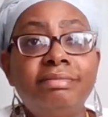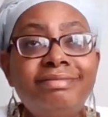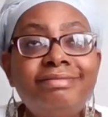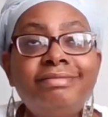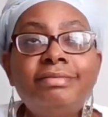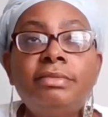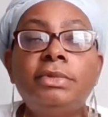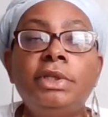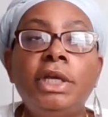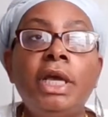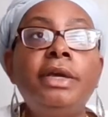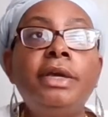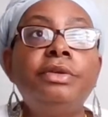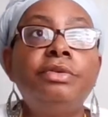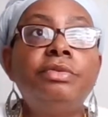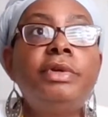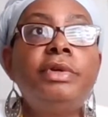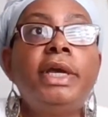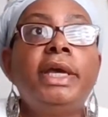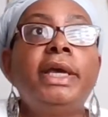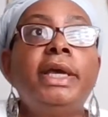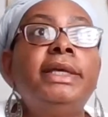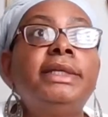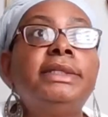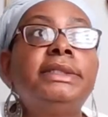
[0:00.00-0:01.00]
Yeah, you
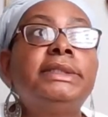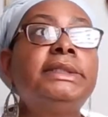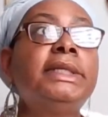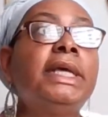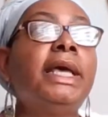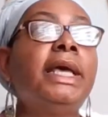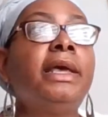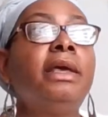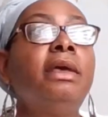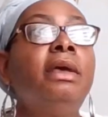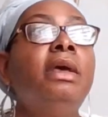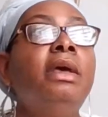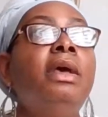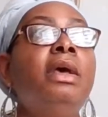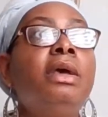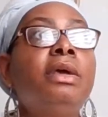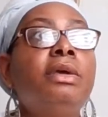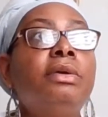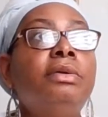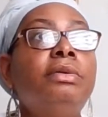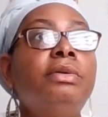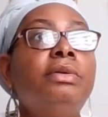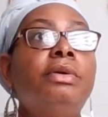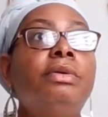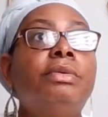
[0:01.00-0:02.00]
can say,
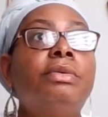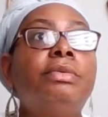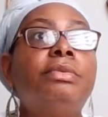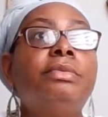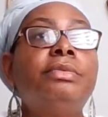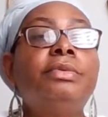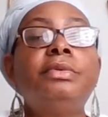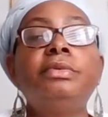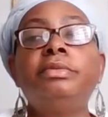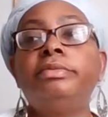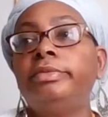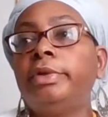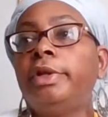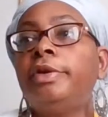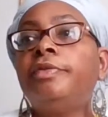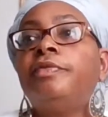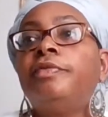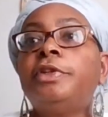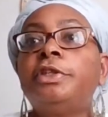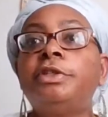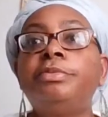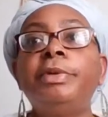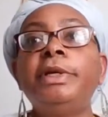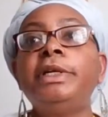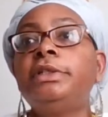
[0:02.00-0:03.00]
if
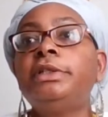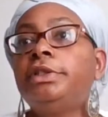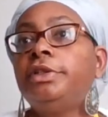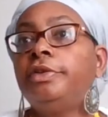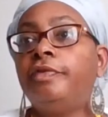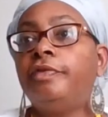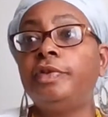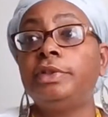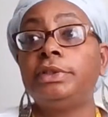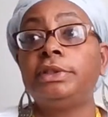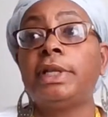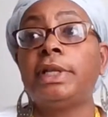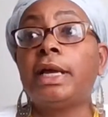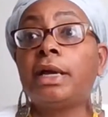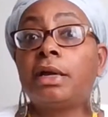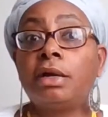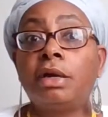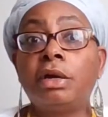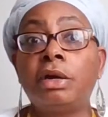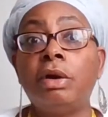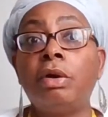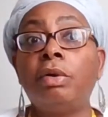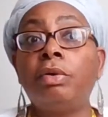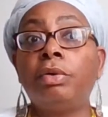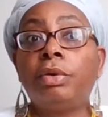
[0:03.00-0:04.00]
especially if it's like a
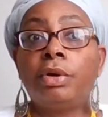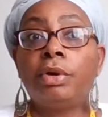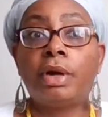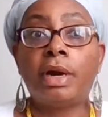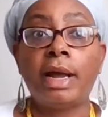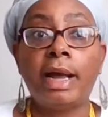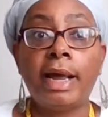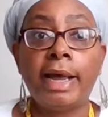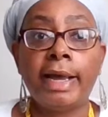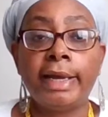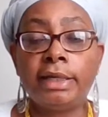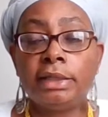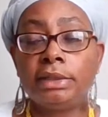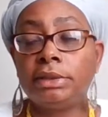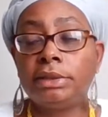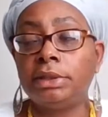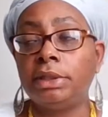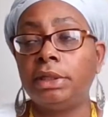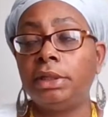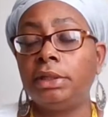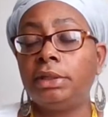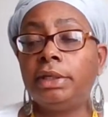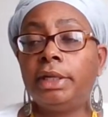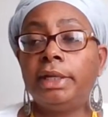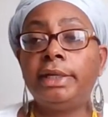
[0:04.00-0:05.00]
gold or the highest
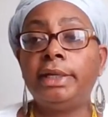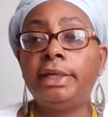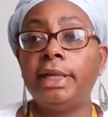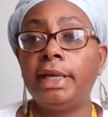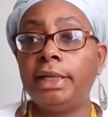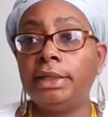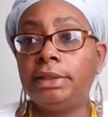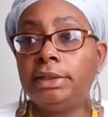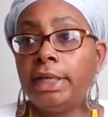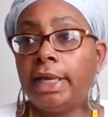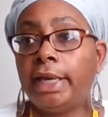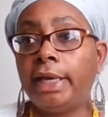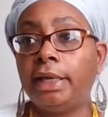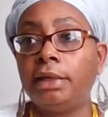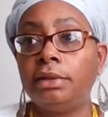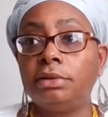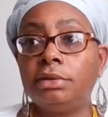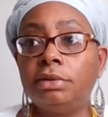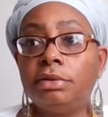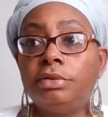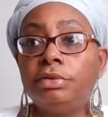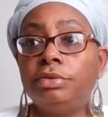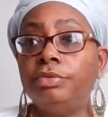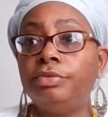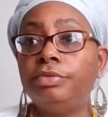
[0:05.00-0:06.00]
thing that they take.
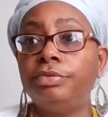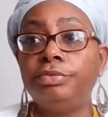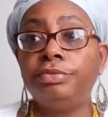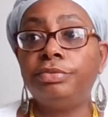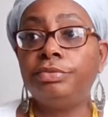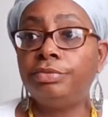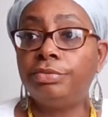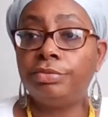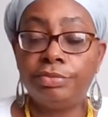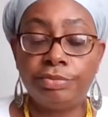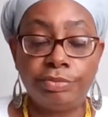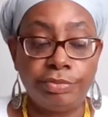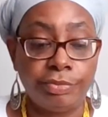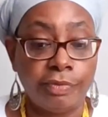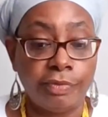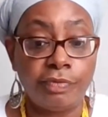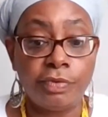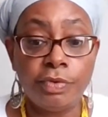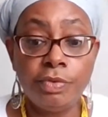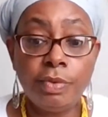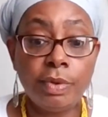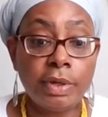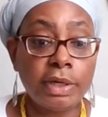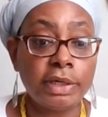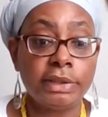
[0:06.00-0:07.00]
So if
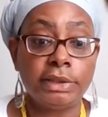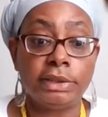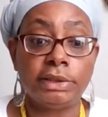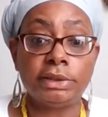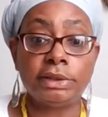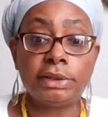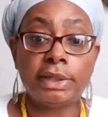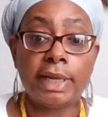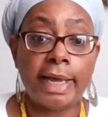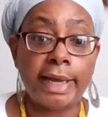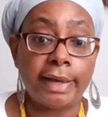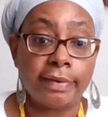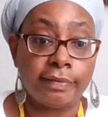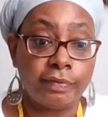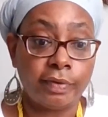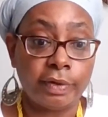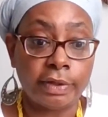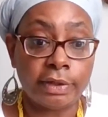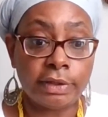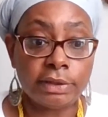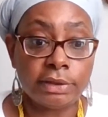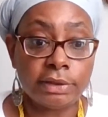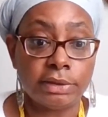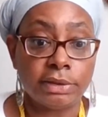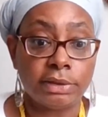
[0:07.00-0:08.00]
you want to just, like, for
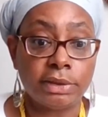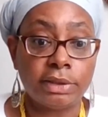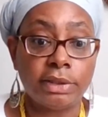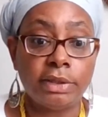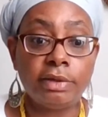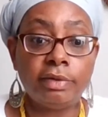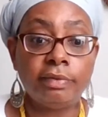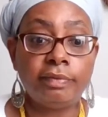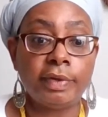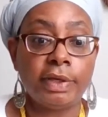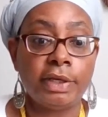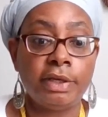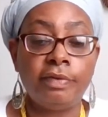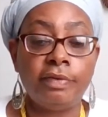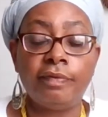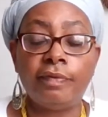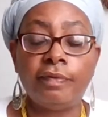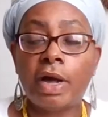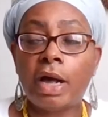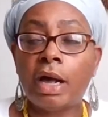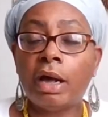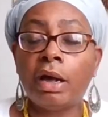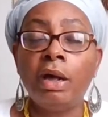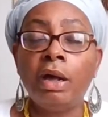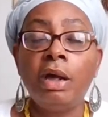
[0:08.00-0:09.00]
instance, give
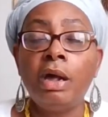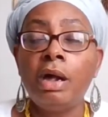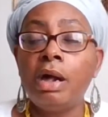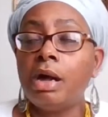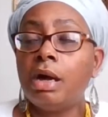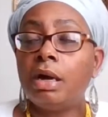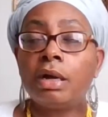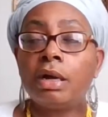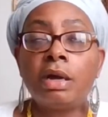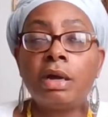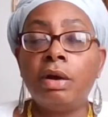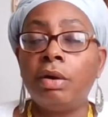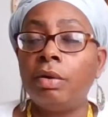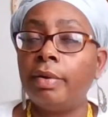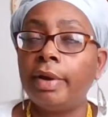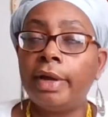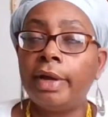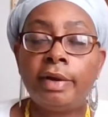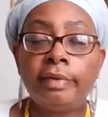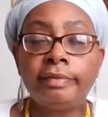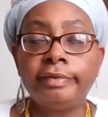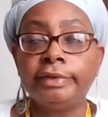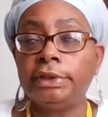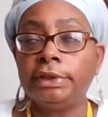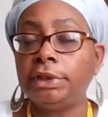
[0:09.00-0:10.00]
Ifa a goat
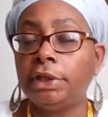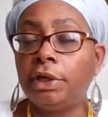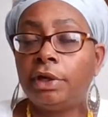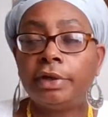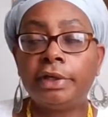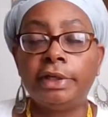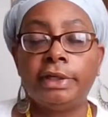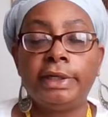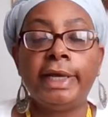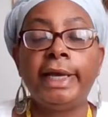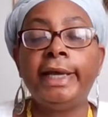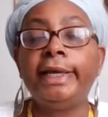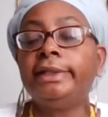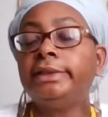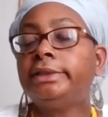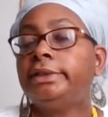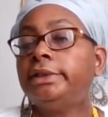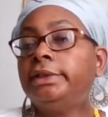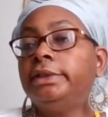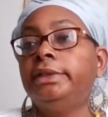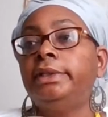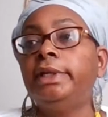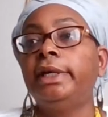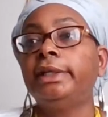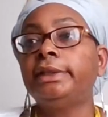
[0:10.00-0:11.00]
every 30 days,
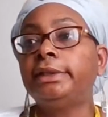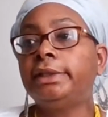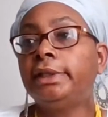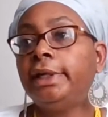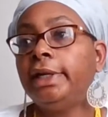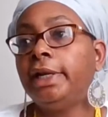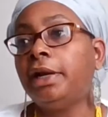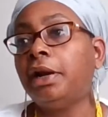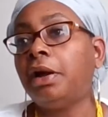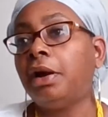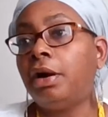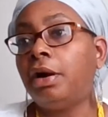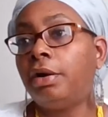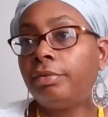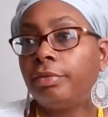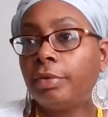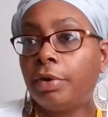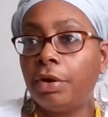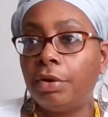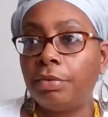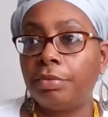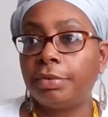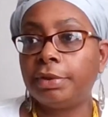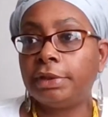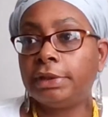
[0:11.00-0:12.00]
nothing at all
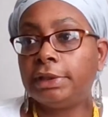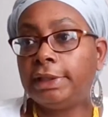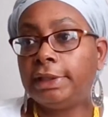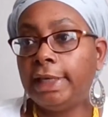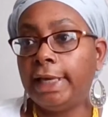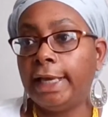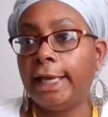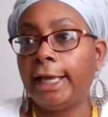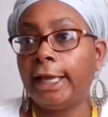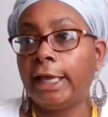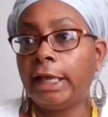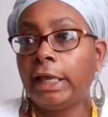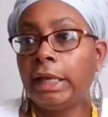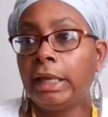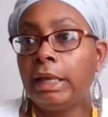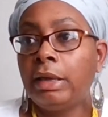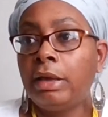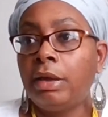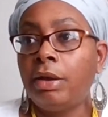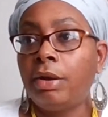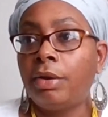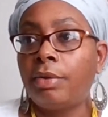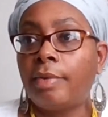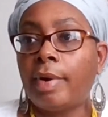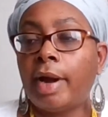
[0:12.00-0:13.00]
wrong with that,
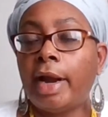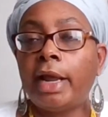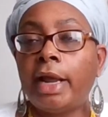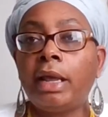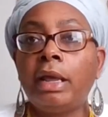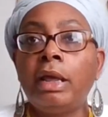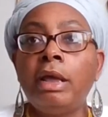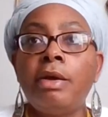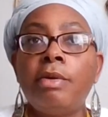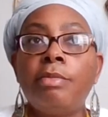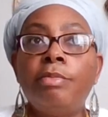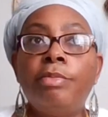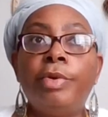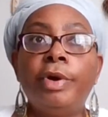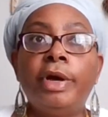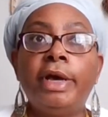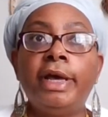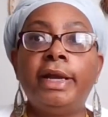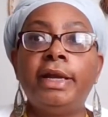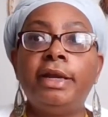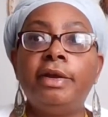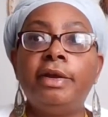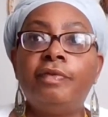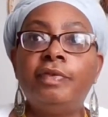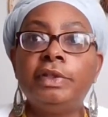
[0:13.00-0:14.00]
right?
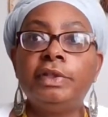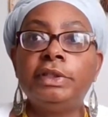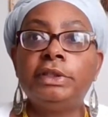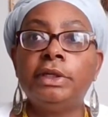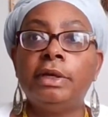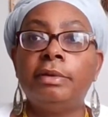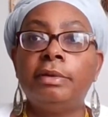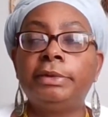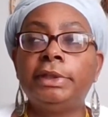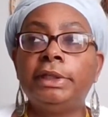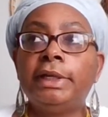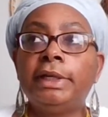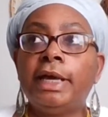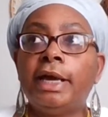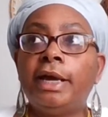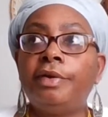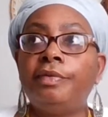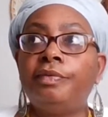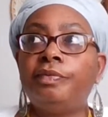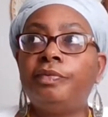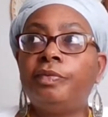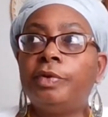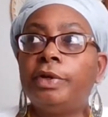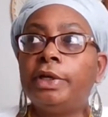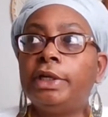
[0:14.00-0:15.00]
But if it's something
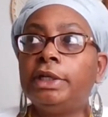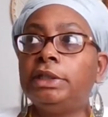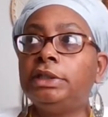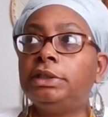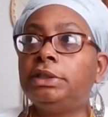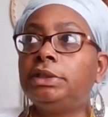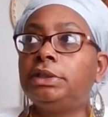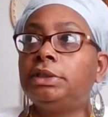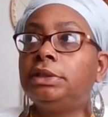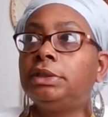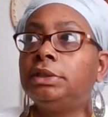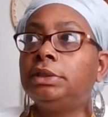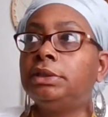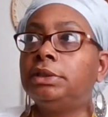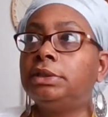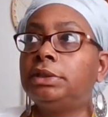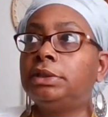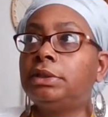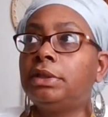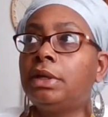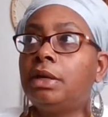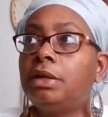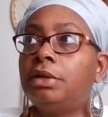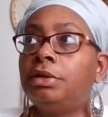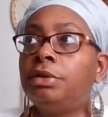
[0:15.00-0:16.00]
like, for
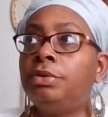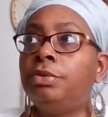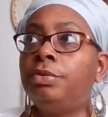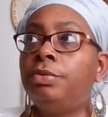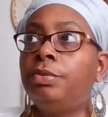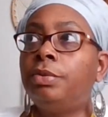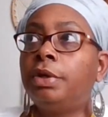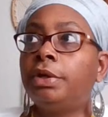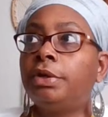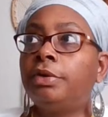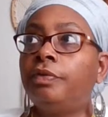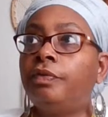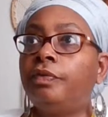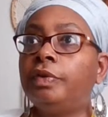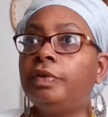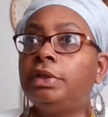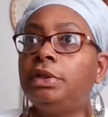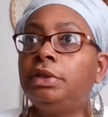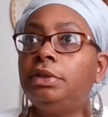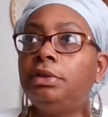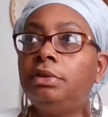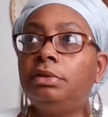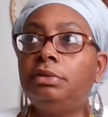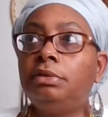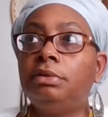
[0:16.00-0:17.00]
instance, you want to
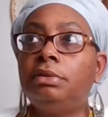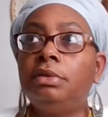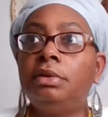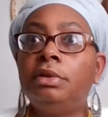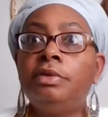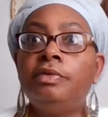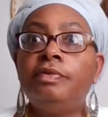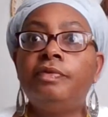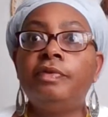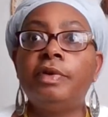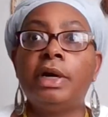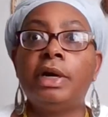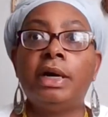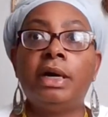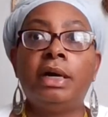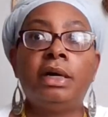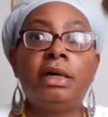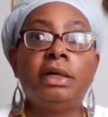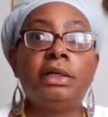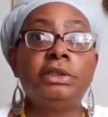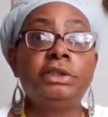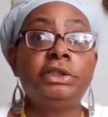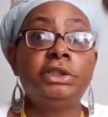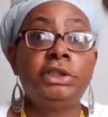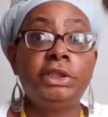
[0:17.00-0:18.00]
feed
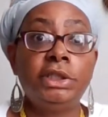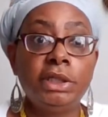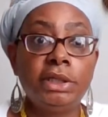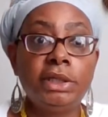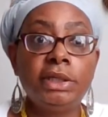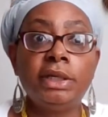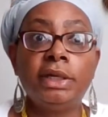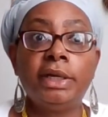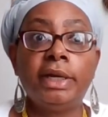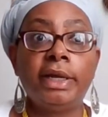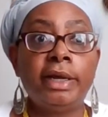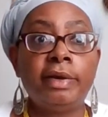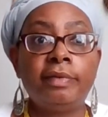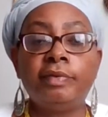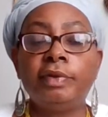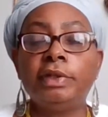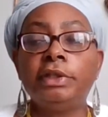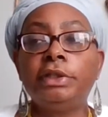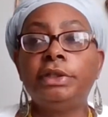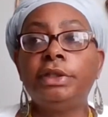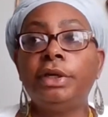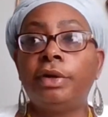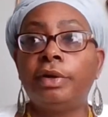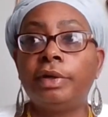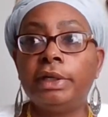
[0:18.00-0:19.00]
Ifa a chicken every
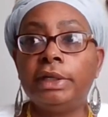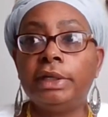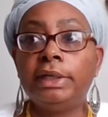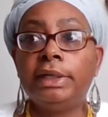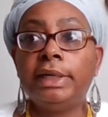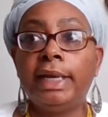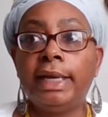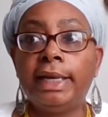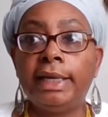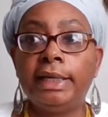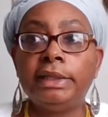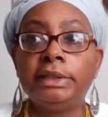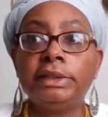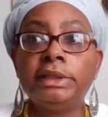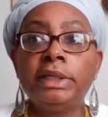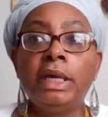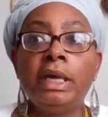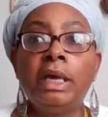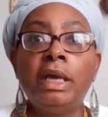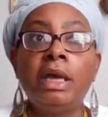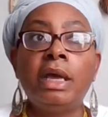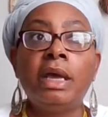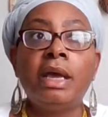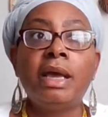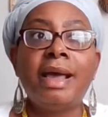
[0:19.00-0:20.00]
30 days,
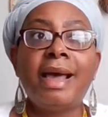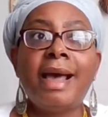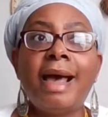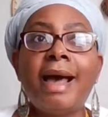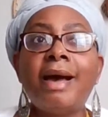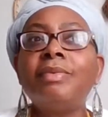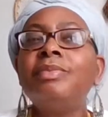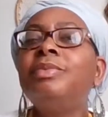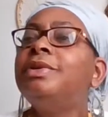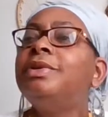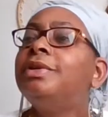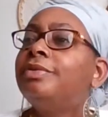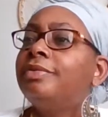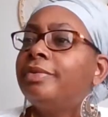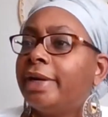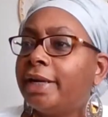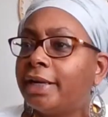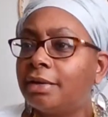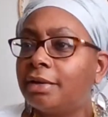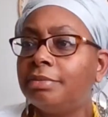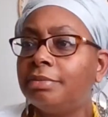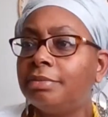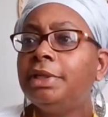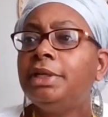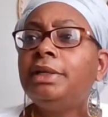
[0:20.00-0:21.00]
I wouldn't
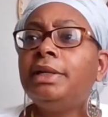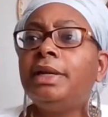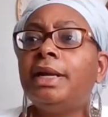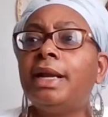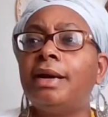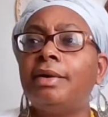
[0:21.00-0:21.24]
recommend it.